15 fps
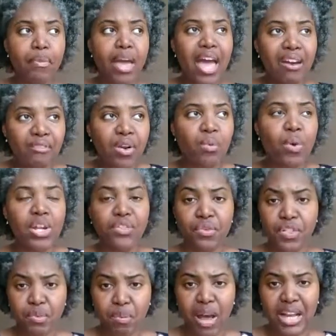everyone is
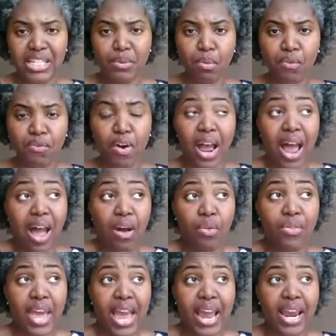responsible for how
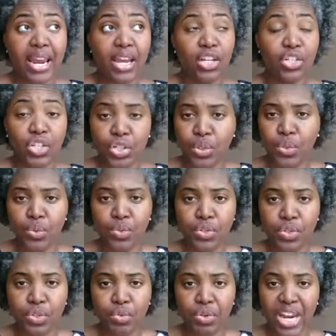they choose
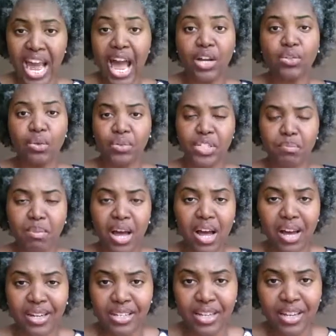to react or
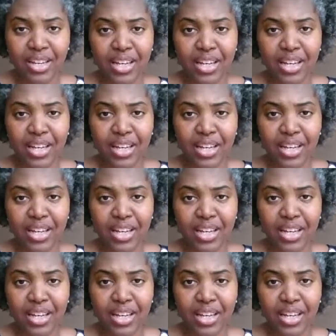respond